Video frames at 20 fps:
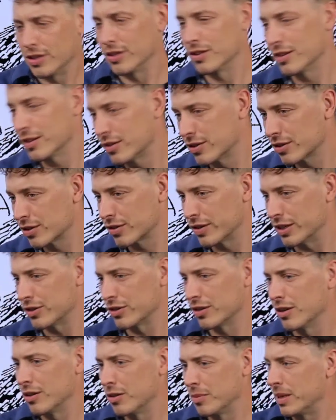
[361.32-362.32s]
you know, I
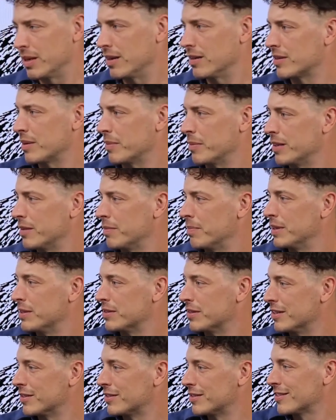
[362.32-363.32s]
cringe a little bit on some of the
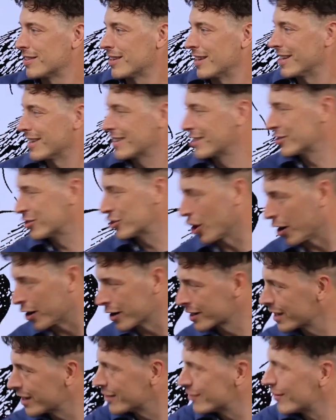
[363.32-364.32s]
business like
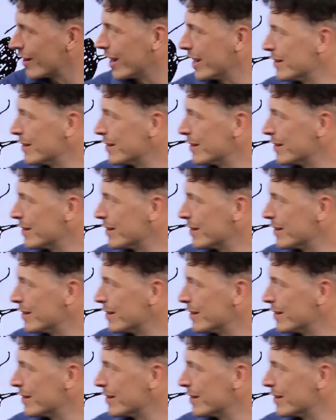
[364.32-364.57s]
jargon,